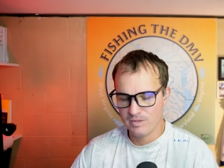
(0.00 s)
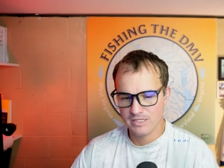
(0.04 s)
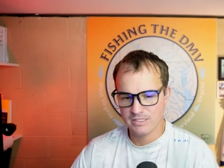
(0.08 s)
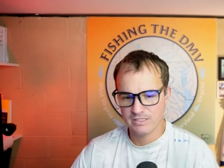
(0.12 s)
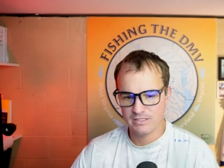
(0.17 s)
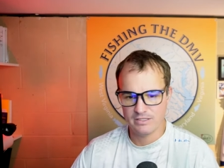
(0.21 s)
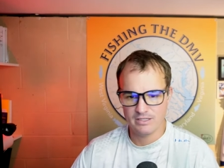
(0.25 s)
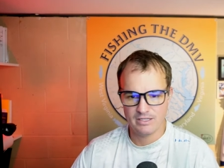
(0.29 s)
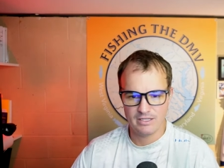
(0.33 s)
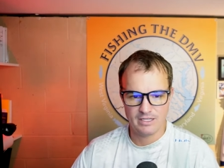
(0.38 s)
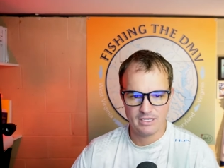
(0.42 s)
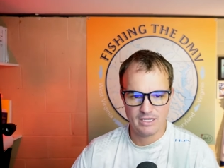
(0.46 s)

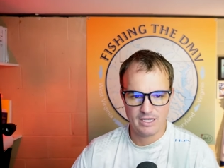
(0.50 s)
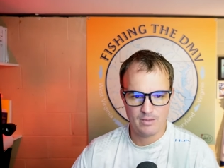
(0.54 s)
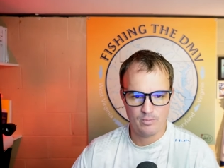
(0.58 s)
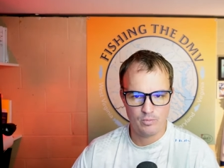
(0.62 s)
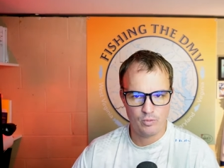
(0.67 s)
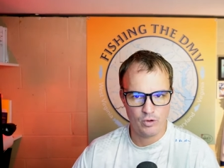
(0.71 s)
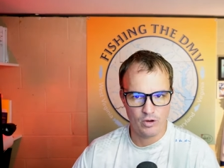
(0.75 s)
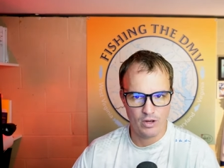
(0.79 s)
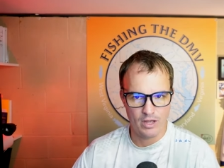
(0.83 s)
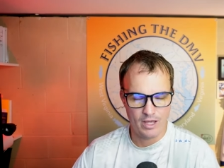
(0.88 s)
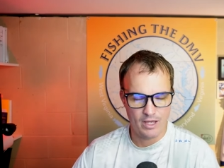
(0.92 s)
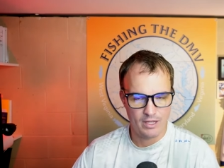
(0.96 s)
mentally
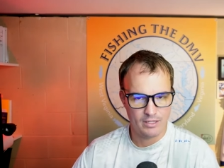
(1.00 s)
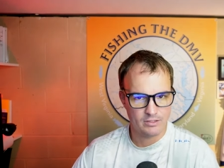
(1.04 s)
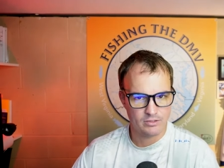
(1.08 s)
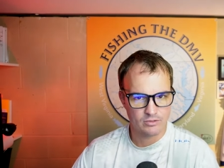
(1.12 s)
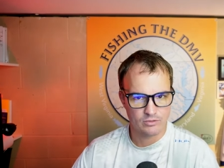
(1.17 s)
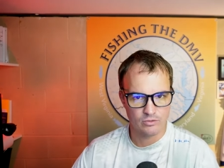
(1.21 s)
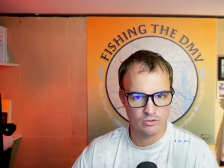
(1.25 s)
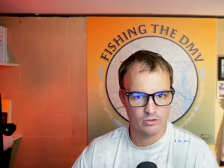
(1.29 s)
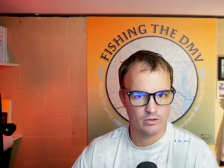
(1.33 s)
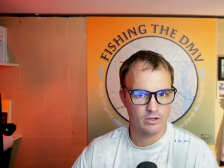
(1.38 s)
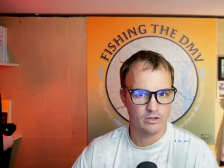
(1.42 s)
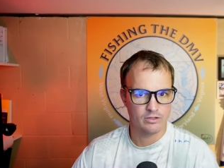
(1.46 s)
keep your head
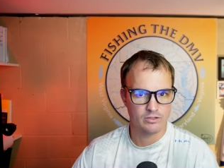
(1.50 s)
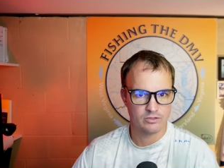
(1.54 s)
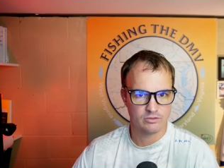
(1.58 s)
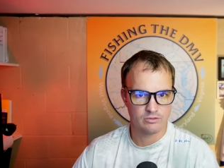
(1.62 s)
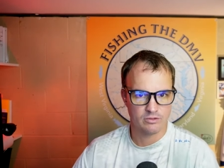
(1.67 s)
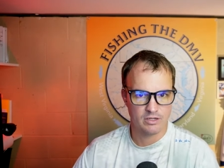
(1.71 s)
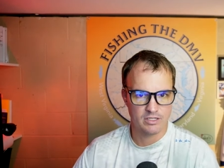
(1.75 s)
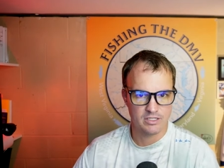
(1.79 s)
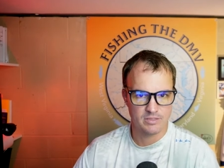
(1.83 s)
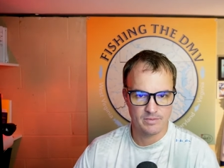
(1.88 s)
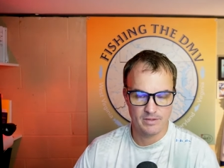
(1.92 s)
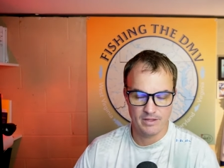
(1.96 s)
screwed on
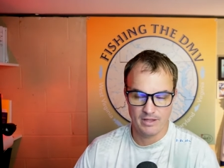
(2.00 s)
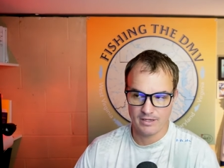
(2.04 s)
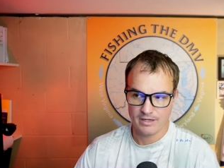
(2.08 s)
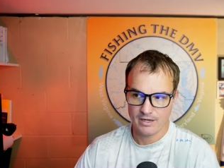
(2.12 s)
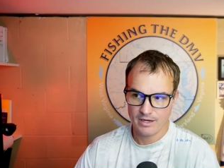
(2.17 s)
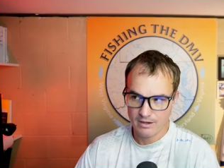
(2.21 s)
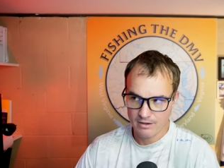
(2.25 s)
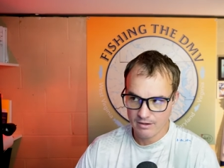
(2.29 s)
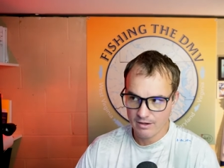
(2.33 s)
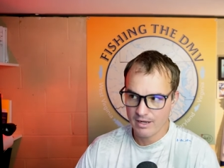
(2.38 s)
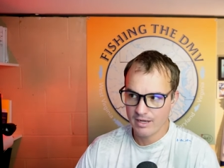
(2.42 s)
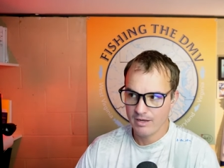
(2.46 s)
straight to be like,
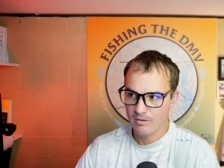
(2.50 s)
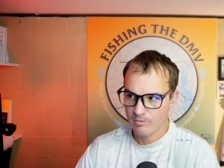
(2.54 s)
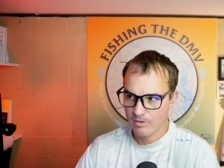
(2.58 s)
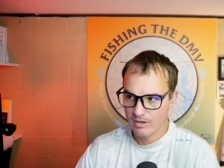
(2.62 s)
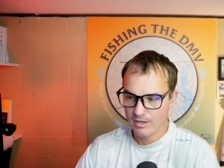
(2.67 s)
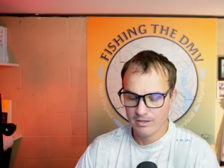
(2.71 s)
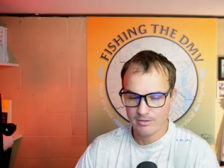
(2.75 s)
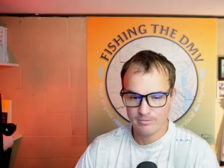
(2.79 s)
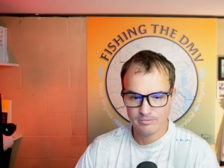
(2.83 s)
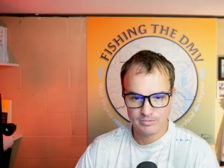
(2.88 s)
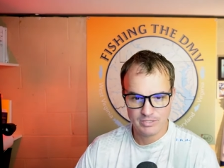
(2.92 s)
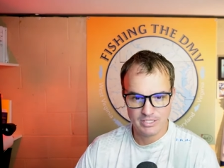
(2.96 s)
all right,
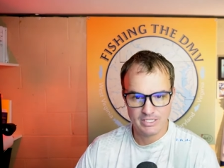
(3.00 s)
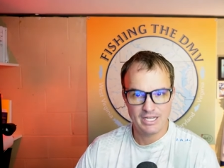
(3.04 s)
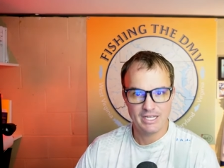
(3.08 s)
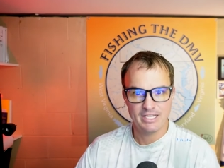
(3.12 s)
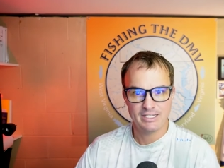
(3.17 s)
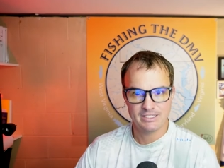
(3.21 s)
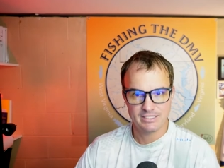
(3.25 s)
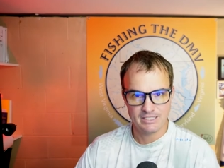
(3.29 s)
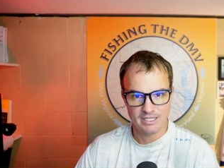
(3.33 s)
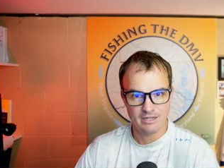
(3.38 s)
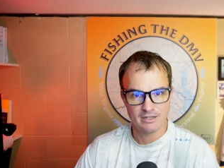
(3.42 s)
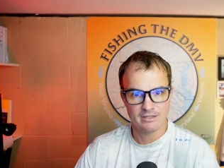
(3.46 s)
well,
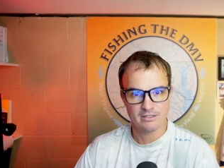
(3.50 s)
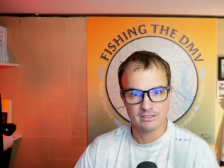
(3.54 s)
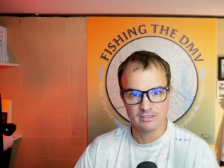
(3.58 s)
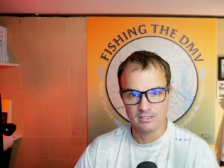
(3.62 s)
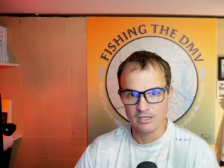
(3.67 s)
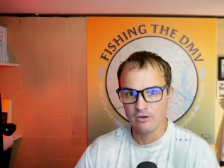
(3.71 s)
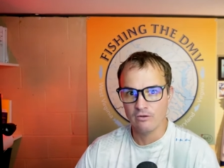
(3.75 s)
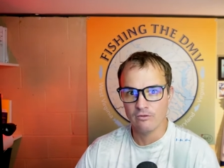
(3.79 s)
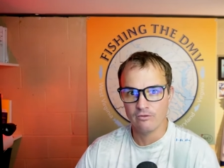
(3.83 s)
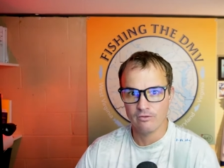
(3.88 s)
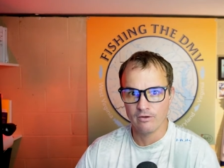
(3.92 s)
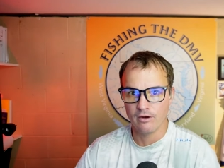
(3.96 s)
today sucks
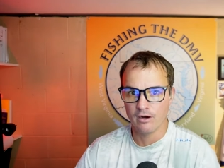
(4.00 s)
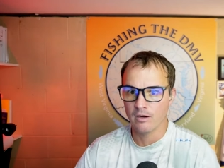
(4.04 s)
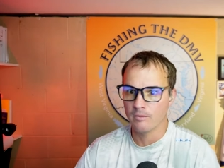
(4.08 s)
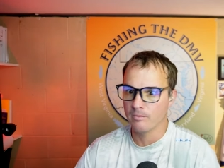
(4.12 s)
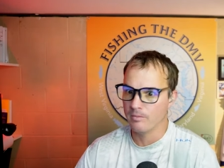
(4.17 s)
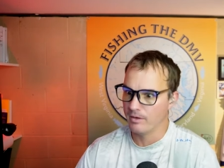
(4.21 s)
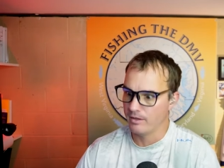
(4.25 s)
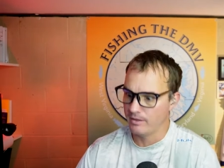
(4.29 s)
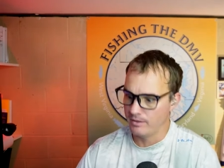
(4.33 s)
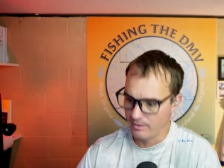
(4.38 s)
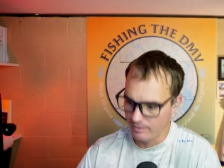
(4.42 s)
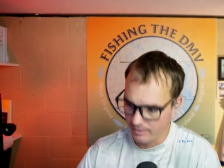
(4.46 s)
so far,
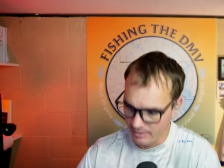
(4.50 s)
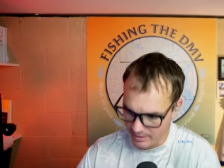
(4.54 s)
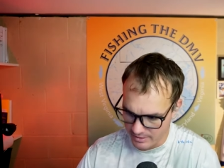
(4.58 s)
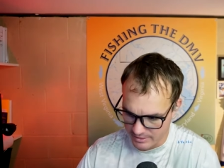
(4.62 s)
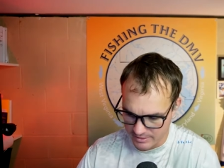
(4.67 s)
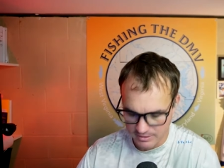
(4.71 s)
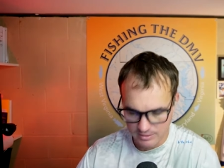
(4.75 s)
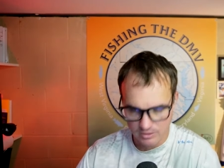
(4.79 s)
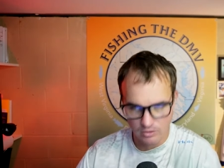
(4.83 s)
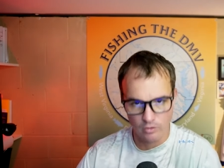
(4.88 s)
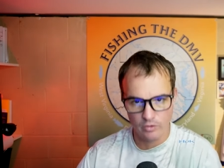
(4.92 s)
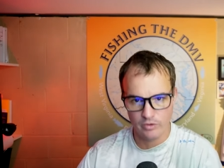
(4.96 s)
but
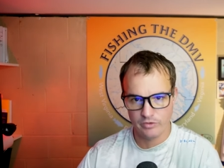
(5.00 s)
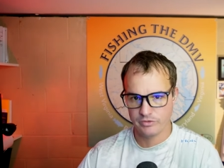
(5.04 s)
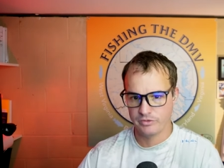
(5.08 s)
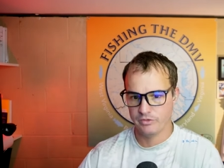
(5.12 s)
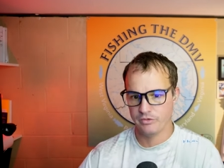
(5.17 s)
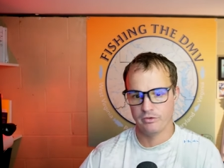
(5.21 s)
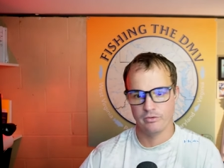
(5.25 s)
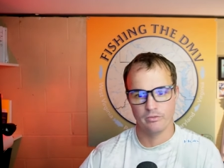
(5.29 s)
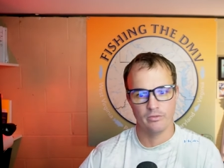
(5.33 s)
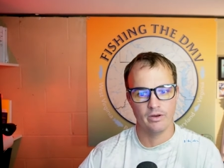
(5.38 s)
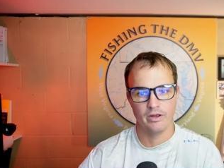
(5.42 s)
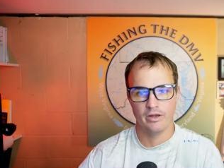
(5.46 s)
it's going to
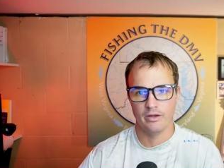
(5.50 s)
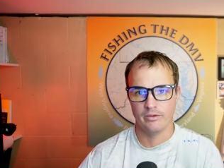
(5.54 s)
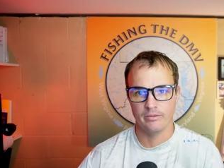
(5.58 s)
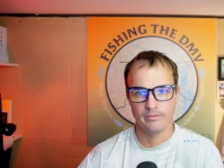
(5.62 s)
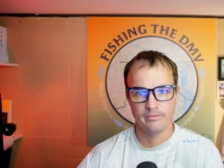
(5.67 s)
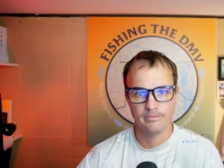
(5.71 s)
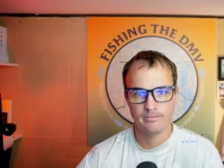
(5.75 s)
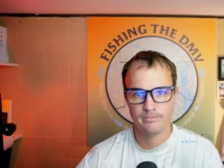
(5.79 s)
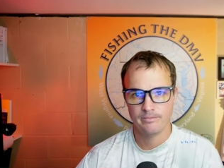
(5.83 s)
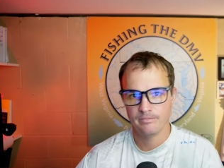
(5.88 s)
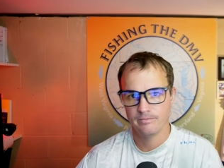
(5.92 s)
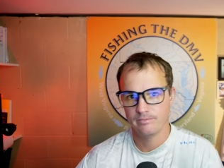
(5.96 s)
turn around?